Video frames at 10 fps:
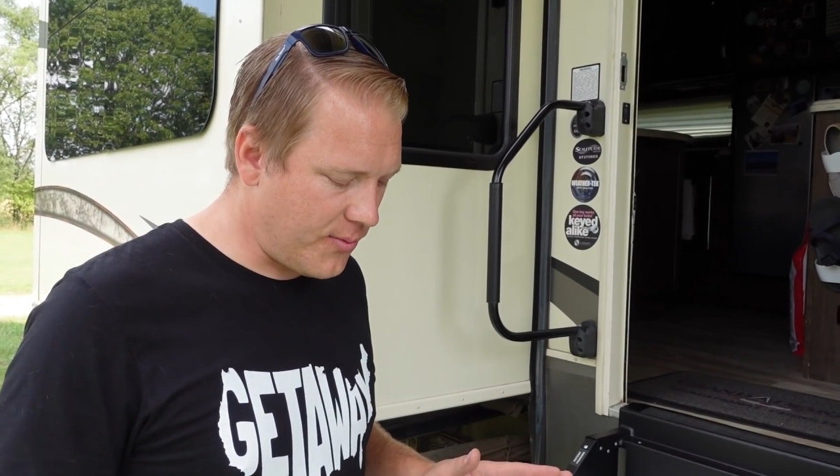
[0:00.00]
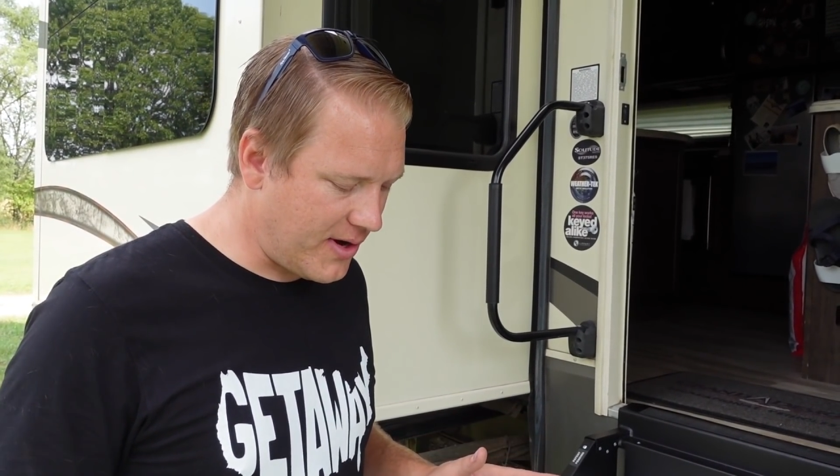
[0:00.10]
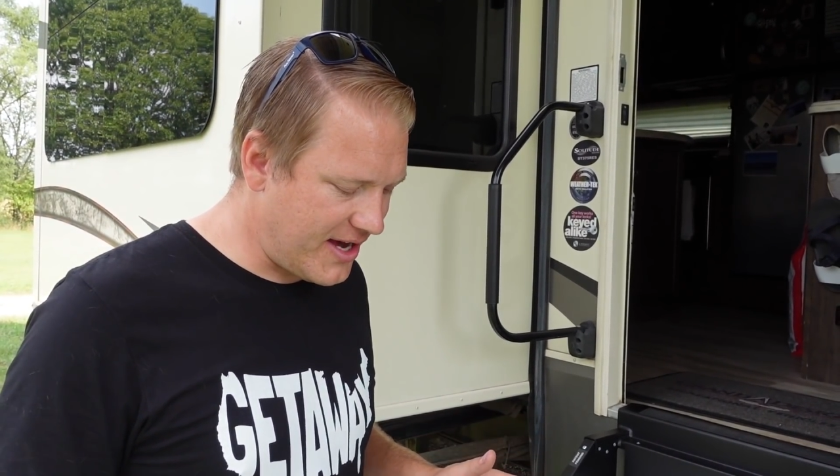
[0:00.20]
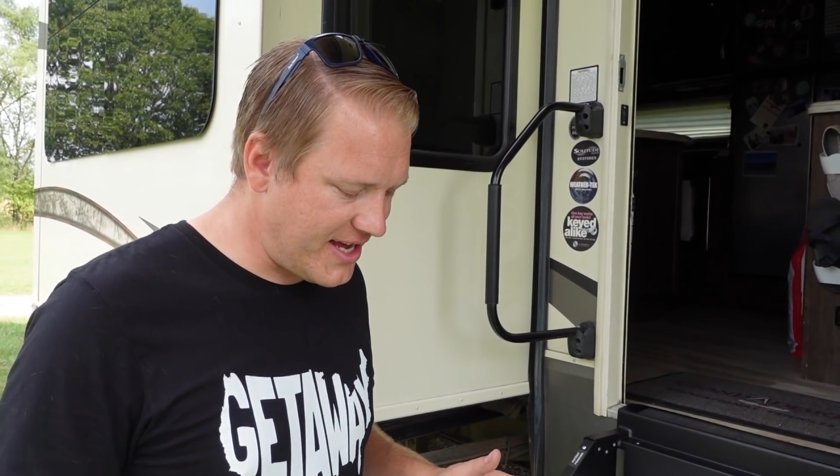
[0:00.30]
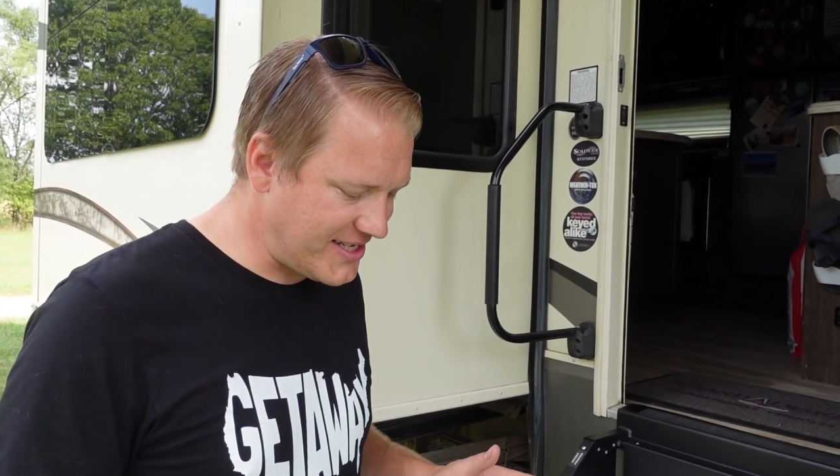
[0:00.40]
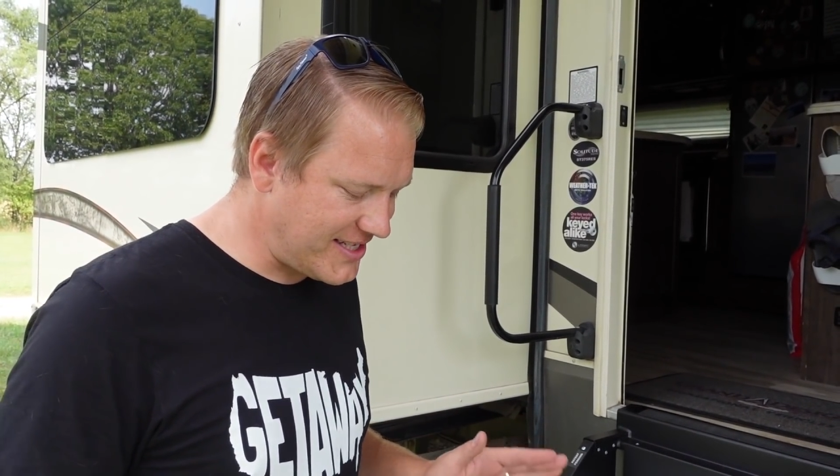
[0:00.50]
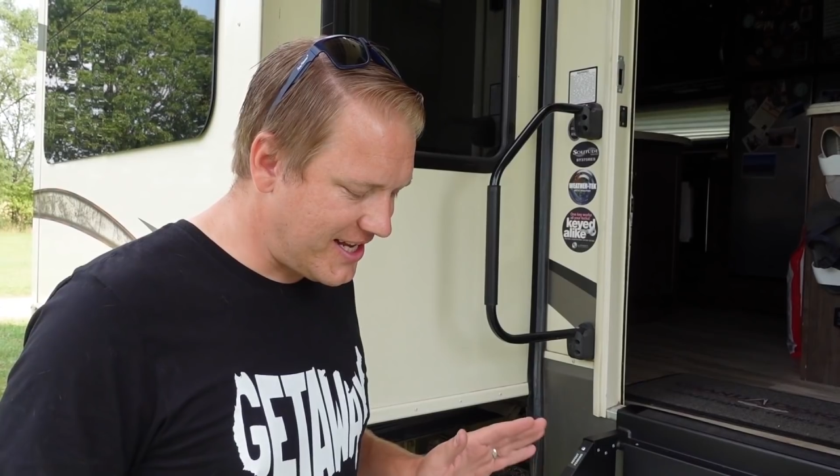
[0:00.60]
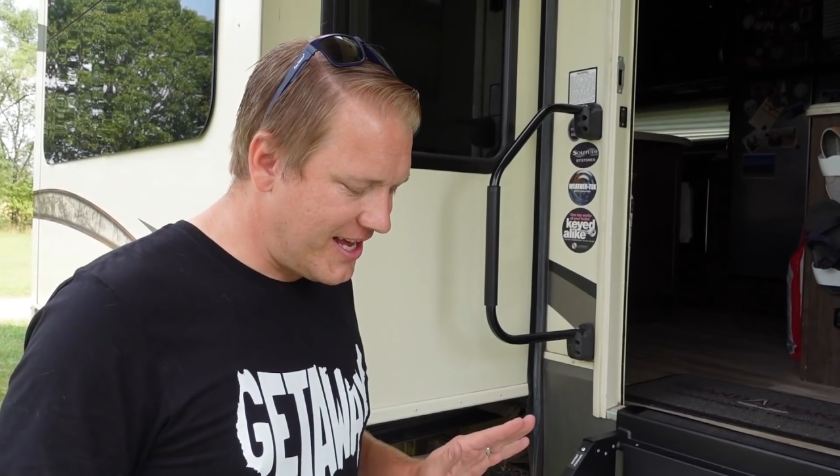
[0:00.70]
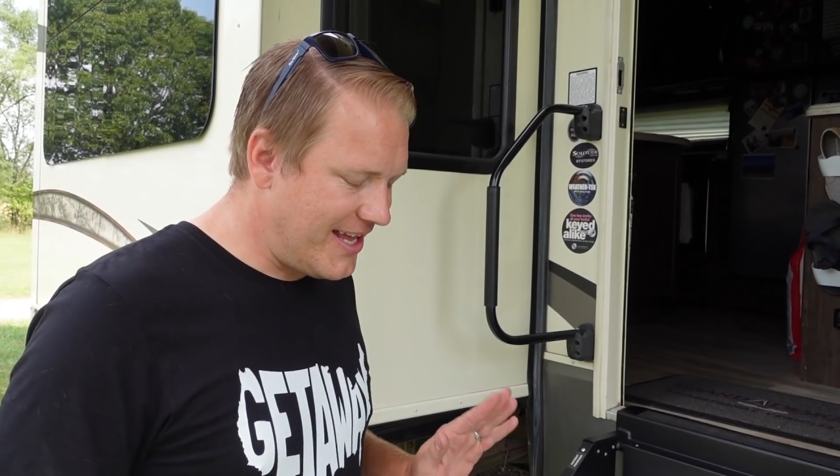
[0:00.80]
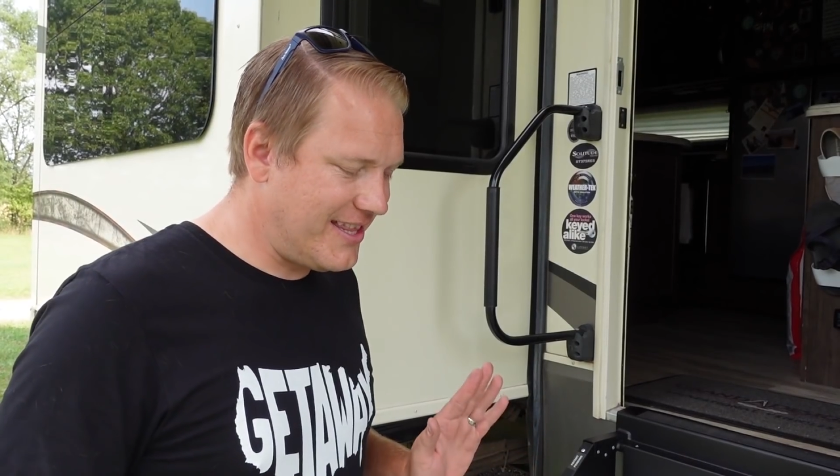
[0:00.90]
was
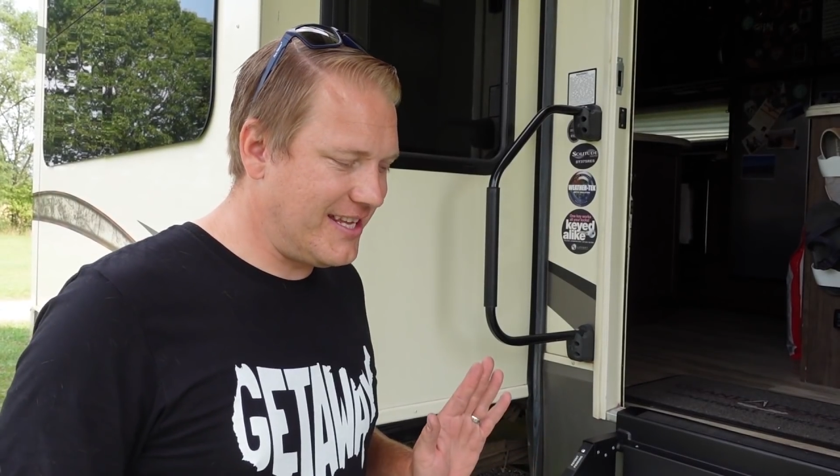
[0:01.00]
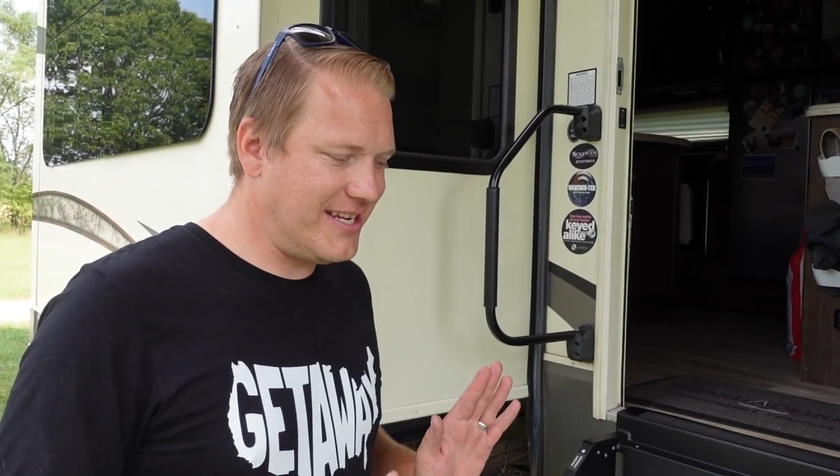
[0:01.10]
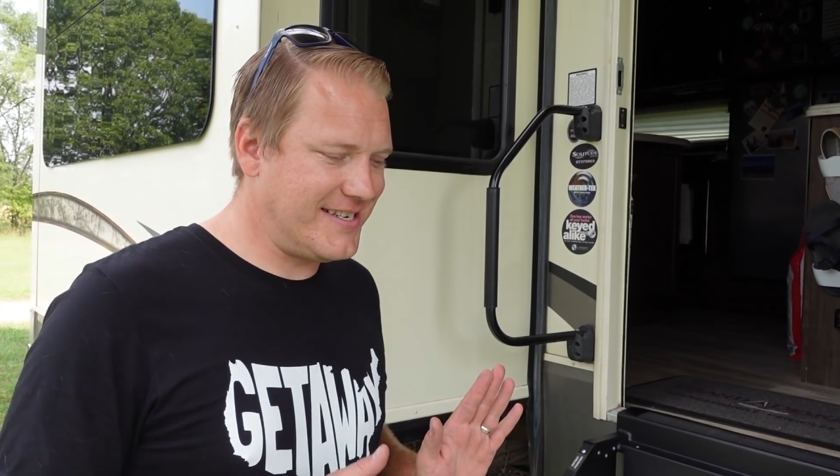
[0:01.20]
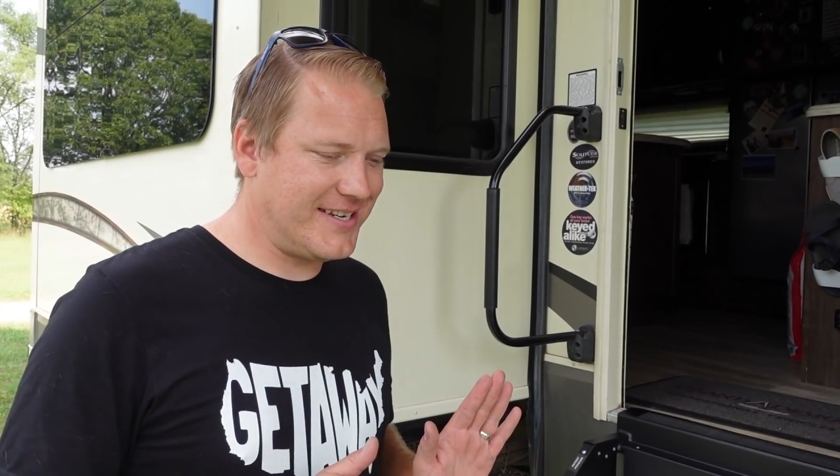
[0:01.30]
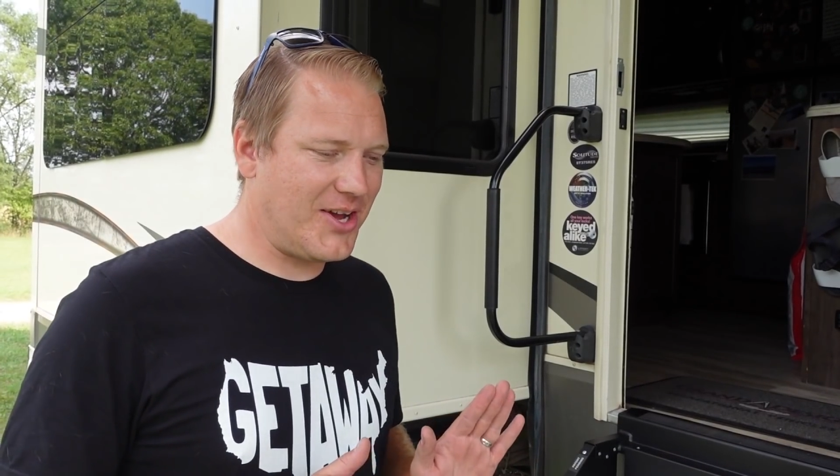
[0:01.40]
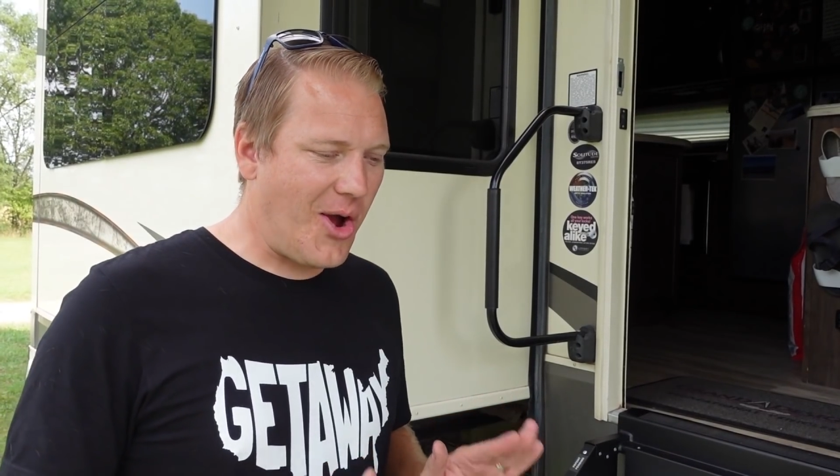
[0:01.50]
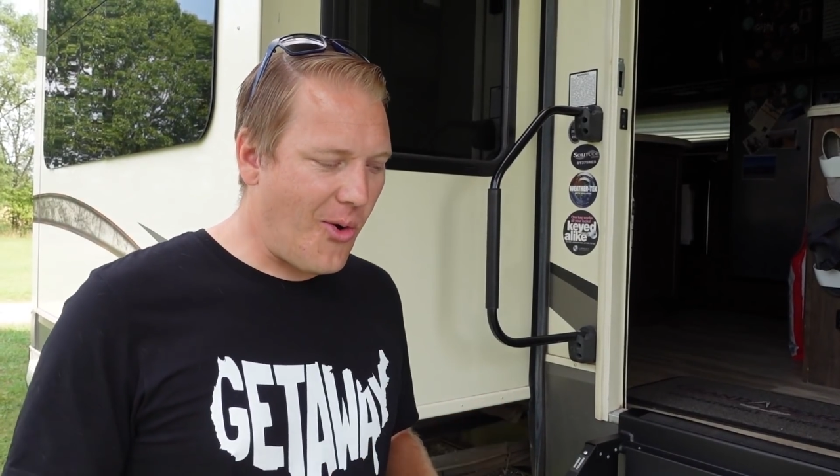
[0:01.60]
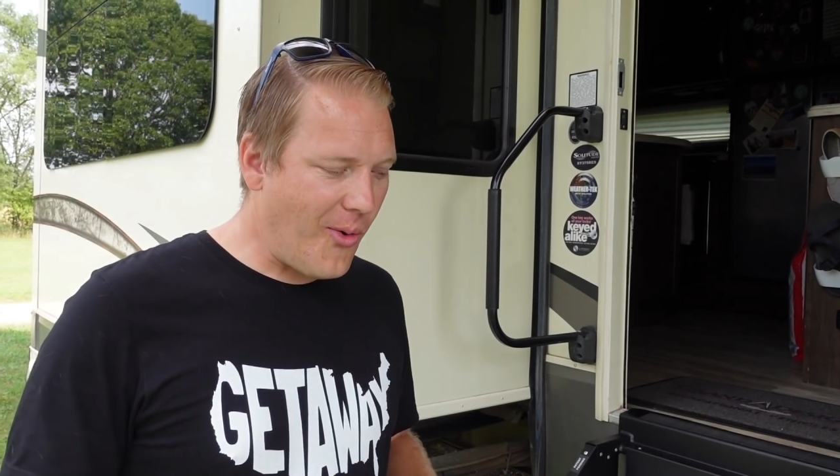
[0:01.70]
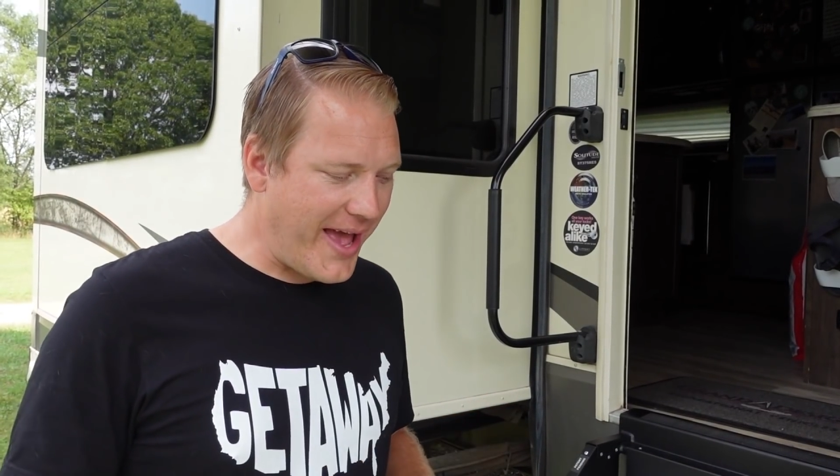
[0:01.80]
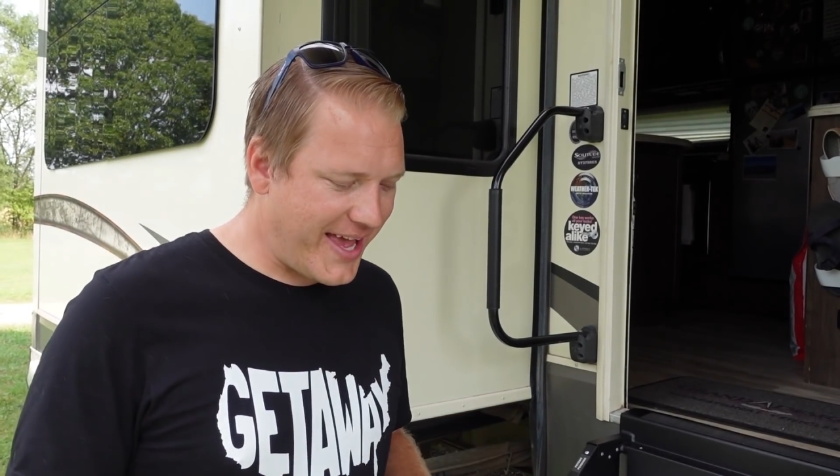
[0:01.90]
these
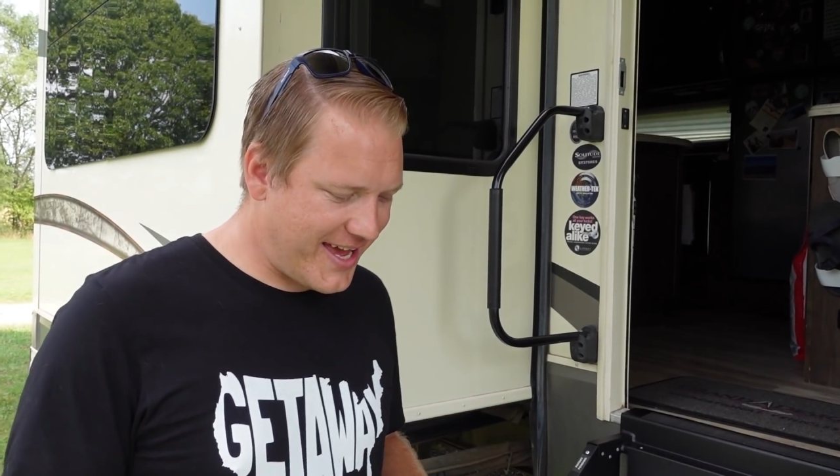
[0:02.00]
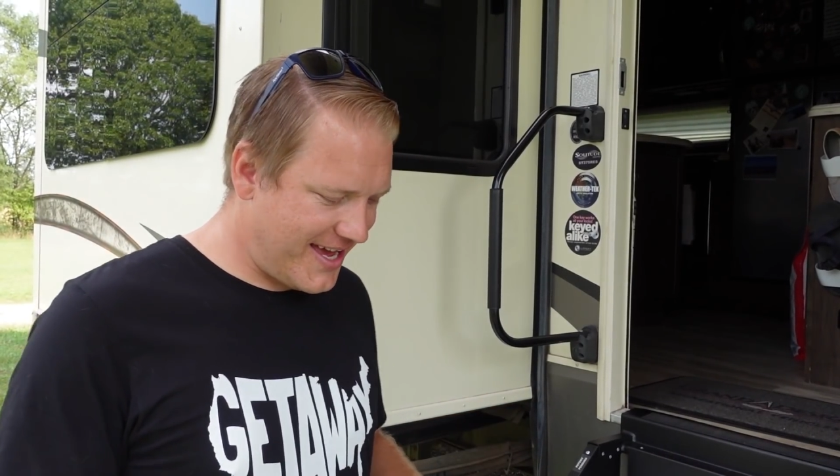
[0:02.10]
quick